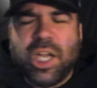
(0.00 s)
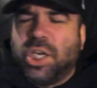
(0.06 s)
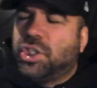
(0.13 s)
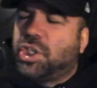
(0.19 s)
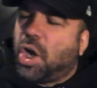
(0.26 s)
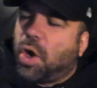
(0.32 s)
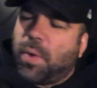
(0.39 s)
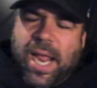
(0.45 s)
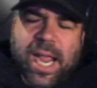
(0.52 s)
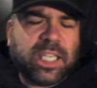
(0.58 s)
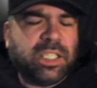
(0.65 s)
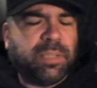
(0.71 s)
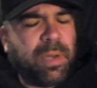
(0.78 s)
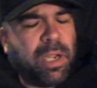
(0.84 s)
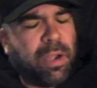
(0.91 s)
Don't ask
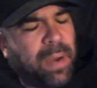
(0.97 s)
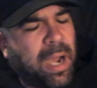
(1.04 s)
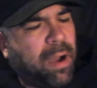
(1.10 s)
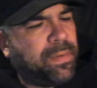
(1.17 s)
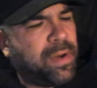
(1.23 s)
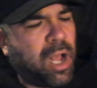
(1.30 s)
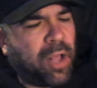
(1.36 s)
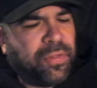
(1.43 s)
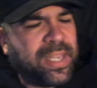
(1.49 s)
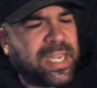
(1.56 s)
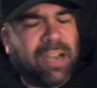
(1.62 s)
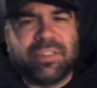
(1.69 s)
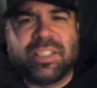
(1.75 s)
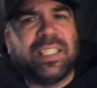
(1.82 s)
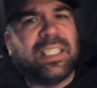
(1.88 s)
me about nothing
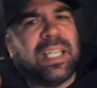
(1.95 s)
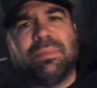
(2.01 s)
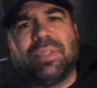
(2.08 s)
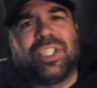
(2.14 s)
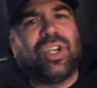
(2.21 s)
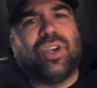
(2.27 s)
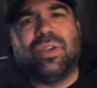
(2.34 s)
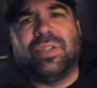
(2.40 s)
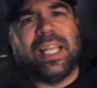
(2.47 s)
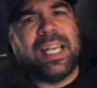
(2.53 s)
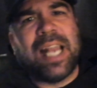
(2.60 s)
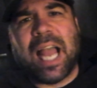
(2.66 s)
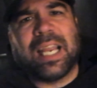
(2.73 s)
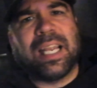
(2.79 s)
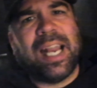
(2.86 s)
else, because I'm certainly
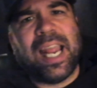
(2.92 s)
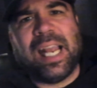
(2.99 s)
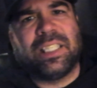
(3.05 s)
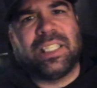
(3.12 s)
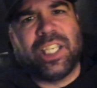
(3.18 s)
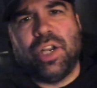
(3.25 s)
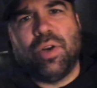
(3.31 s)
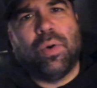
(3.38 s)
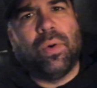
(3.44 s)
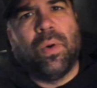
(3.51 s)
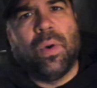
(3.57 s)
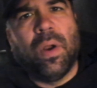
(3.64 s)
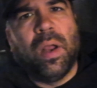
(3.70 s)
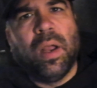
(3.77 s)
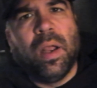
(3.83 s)
not going to ask you.
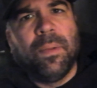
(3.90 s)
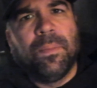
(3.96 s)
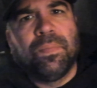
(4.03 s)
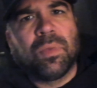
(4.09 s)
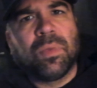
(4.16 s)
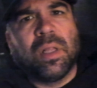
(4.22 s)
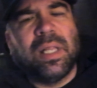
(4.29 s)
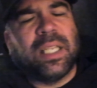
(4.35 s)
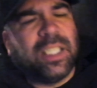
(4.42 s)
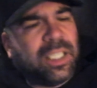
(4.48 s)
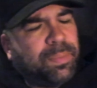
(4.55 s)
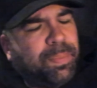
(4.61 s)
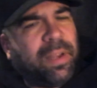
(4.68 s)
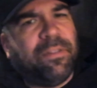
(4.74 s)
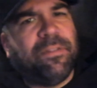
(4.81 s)
Let's just
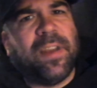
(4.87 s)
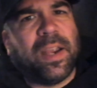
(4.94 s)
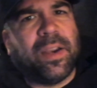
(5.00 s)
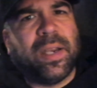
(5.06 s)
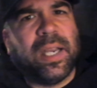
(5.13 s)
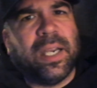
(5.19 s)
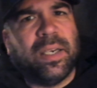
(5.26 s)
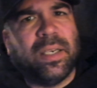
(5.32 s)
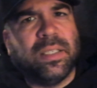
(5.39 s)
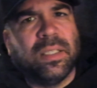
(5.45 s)
be fair here.